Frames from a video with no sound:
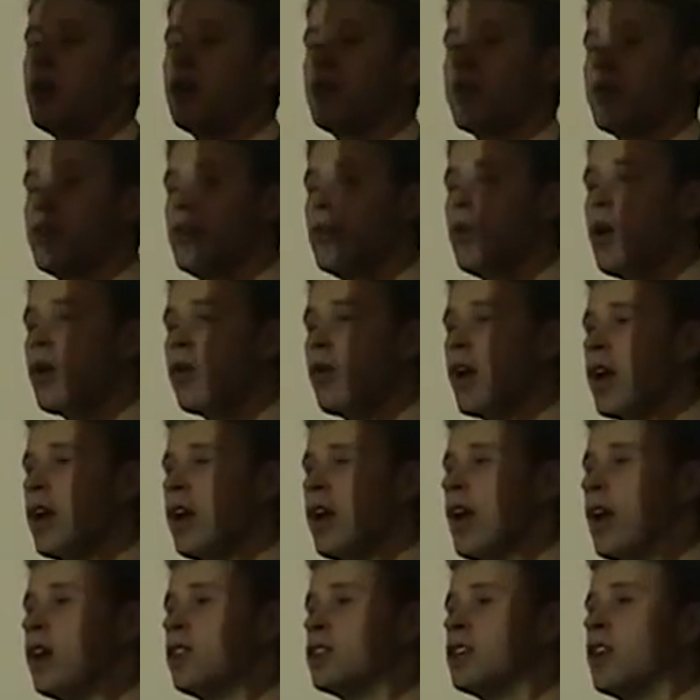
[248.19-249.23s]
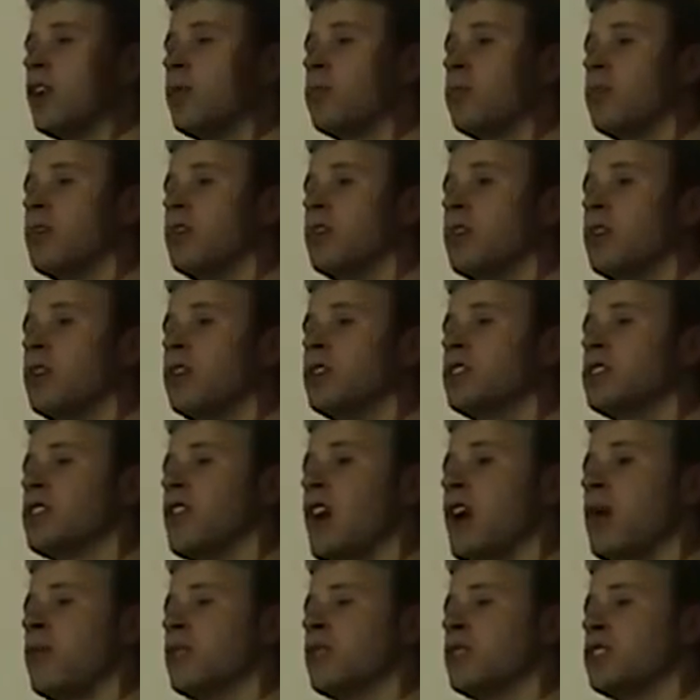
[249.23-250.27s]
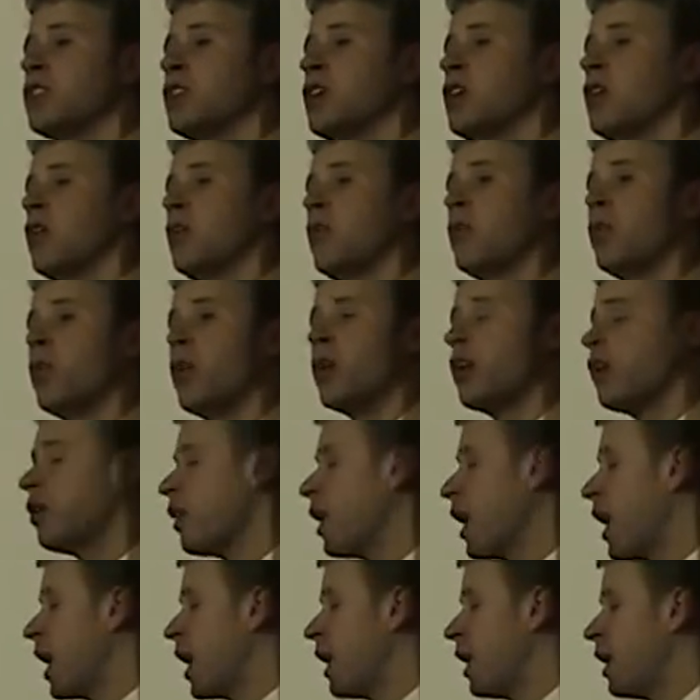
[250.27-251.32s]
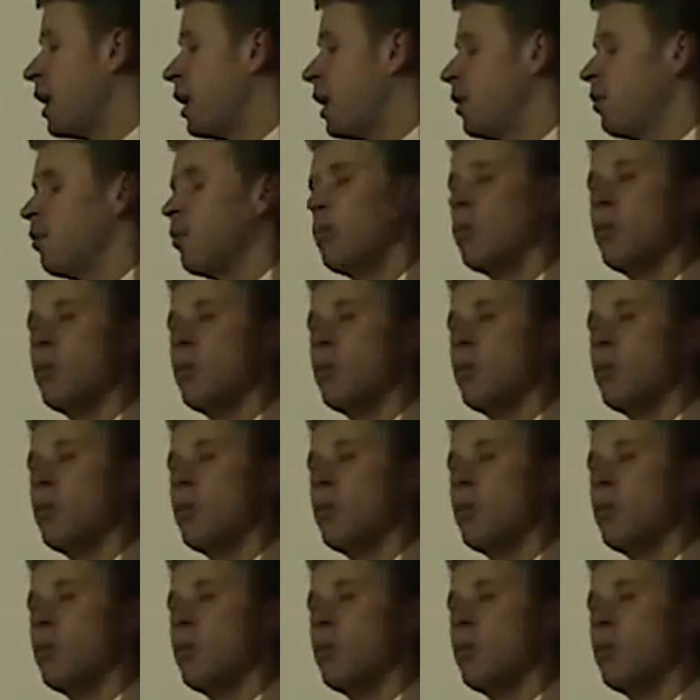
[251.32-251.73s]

for you all right now to help you establish where you're at,